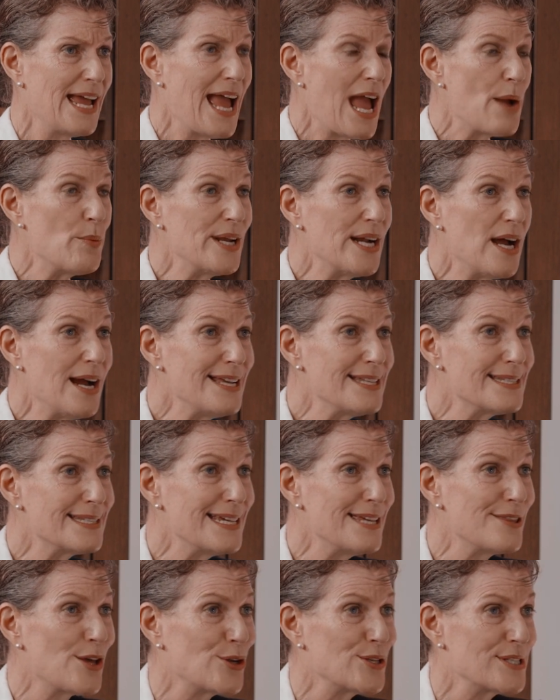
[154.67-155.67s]
And when I
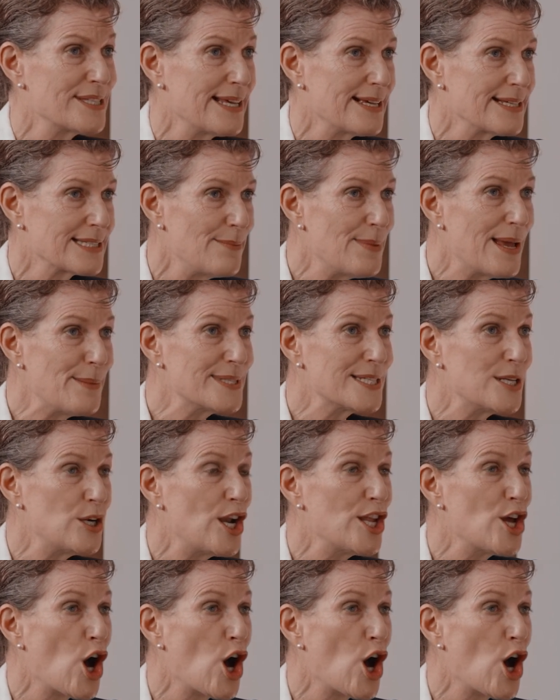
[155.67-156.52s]
see those things, I'm absolutely